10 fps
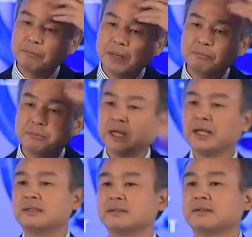main
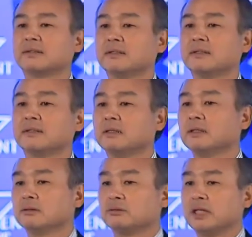brain.
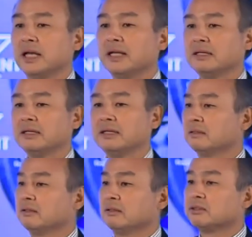
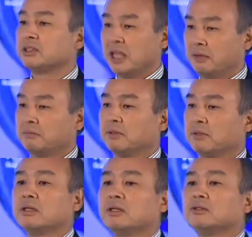Today, same.
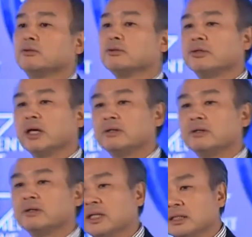
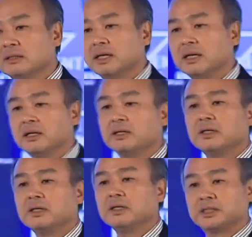2,000 years
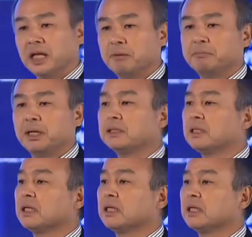later, the same.
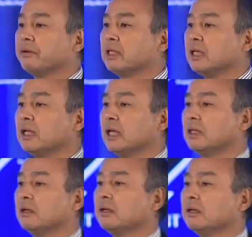Basically our
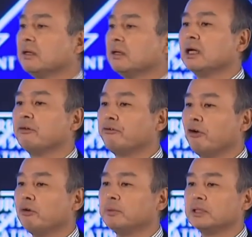DNA
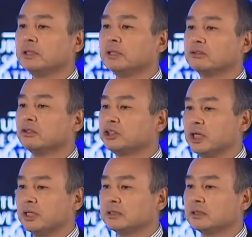form does not
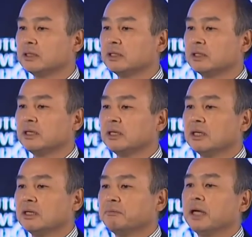change.
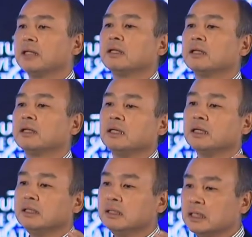But
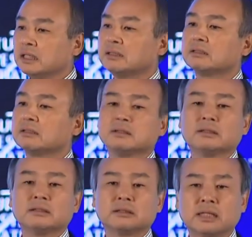in this
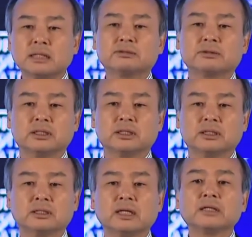century,
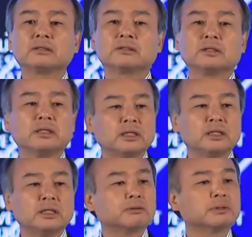next 30
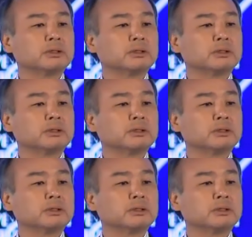years or